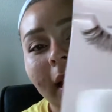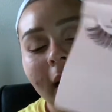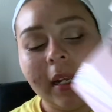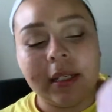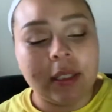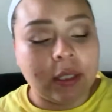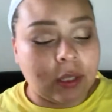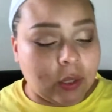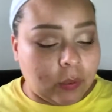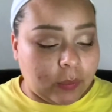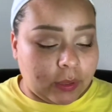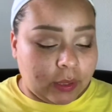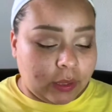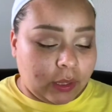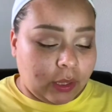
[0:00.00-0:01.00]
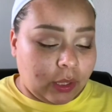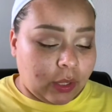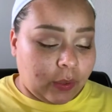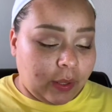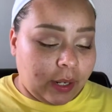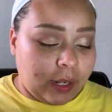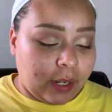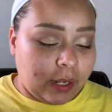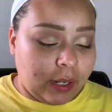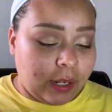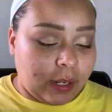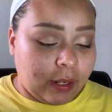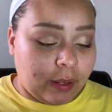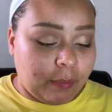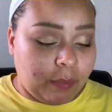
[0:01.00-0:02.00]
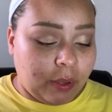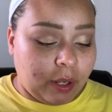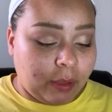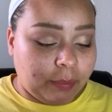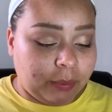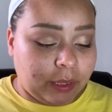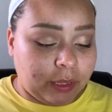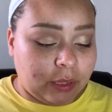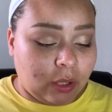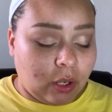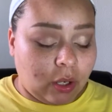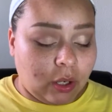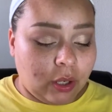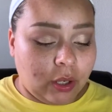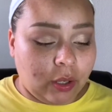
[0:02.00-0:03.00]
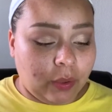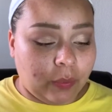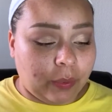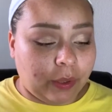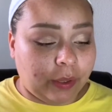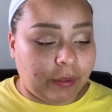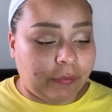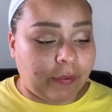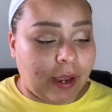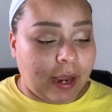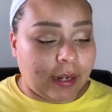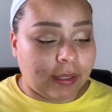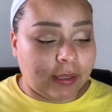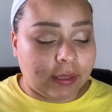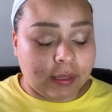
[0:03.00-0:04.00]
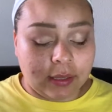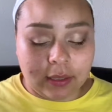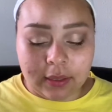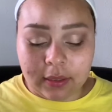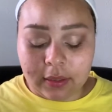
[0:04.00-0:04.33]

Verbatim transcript: And so we're just gonna go ahead and pop these on really fast.